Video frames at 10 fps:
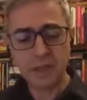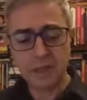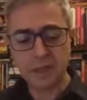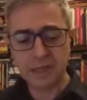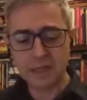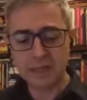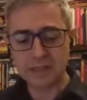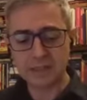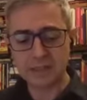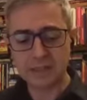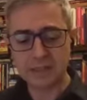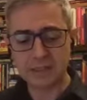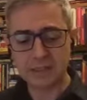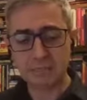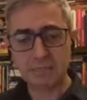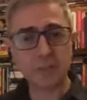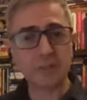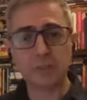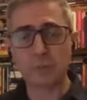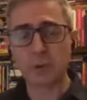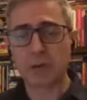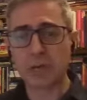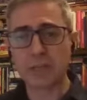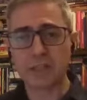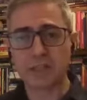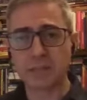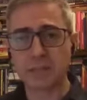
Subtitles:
The printed book is